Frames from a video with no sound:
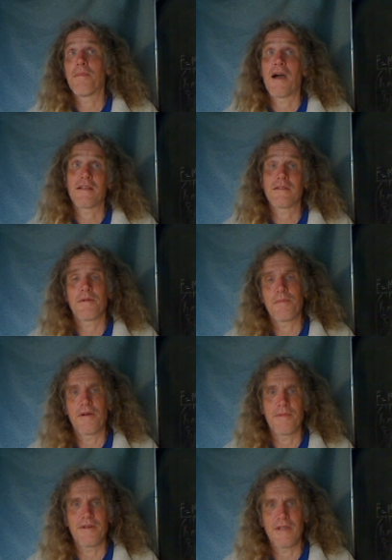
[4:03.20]
more possible
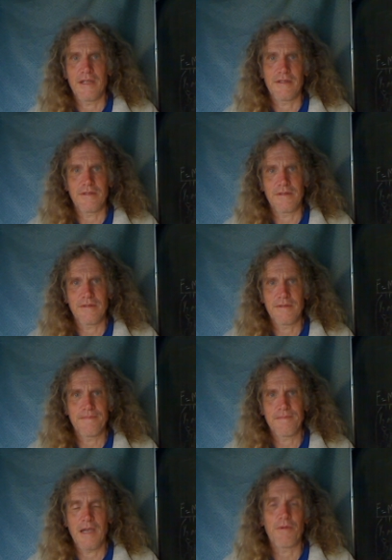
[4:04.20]
permutations
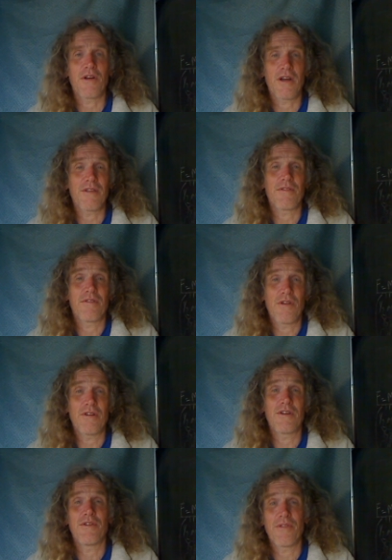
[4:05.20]
i would argue the
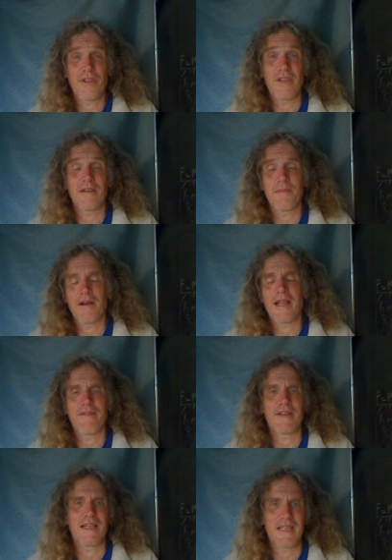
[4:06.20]
longer you think about
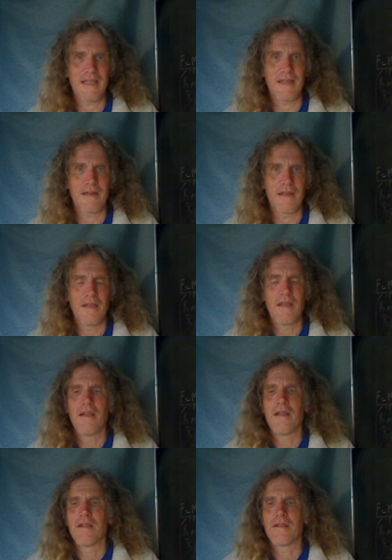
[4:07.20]
having a kid
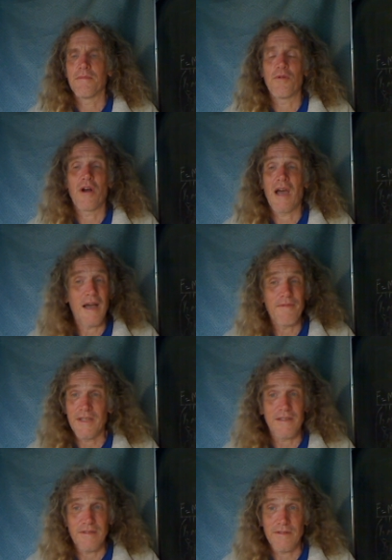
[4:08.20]
the more
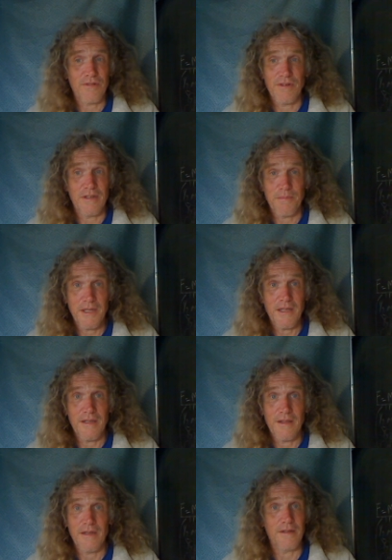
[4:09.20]
obvious it's going to
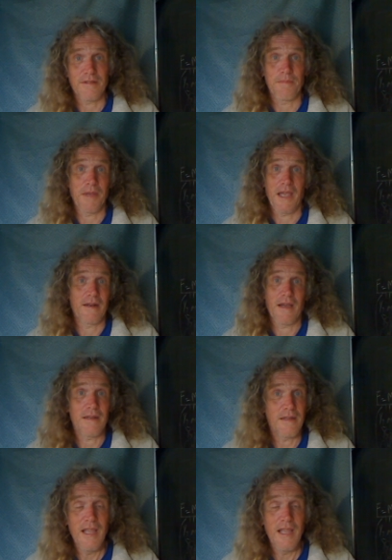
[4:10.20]
be that it's a bad